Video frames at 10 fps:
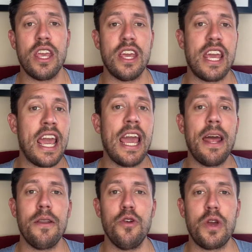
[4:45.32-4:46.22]

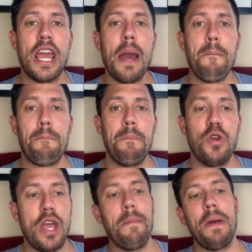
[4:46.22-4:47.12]
can't
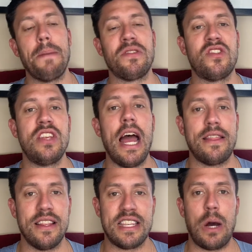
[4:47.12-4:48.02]
be
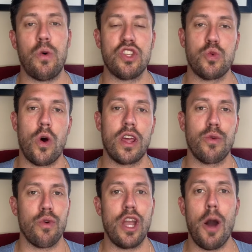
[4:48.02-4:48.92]
upset that someone swung
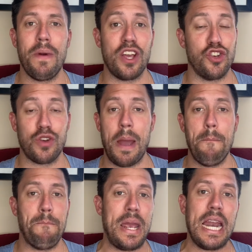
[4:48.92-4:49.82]
3-0 because you're
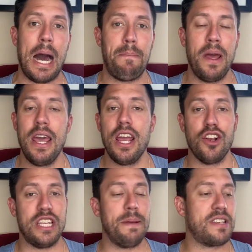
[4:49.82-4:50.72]
getting beat up,
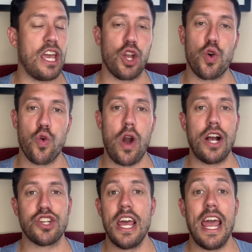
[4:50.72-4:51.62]
your team's getting
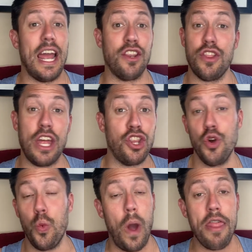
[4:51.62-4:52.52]
crushed, and then
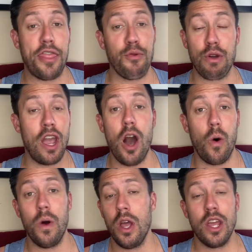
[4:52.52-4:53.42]
you went
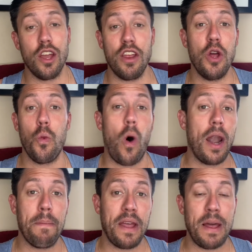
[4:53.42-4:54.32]
3-0. You didn't
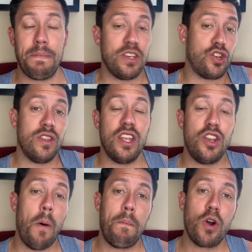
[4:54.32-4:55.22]
want to be in that position, then
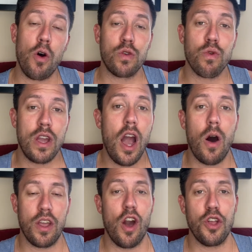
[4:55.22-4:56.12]
don't go
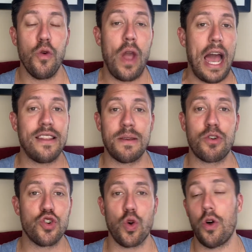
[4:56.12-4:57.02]
3-0. You had some
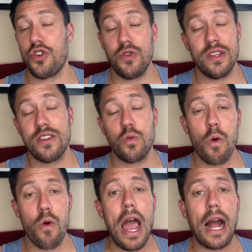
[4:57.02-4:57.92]
control issues. This is
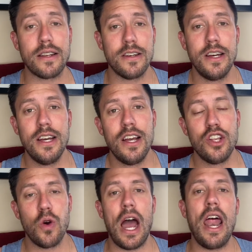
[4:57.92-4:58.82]
where we're at.
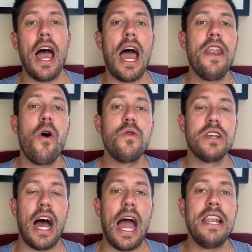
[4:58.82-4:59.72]
So I
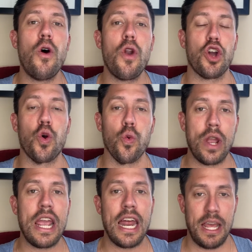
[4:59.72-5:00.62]
don't
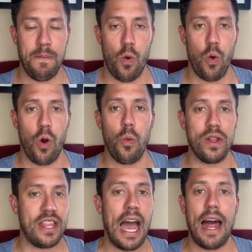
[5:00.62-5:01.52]
agree anymore
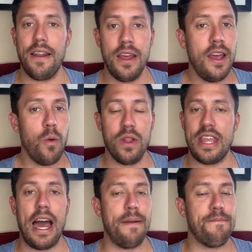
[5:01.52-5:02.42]
with that
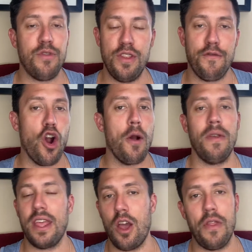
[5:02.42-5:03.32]

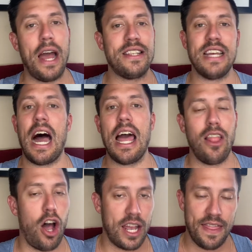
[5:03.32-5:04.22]
that dialogue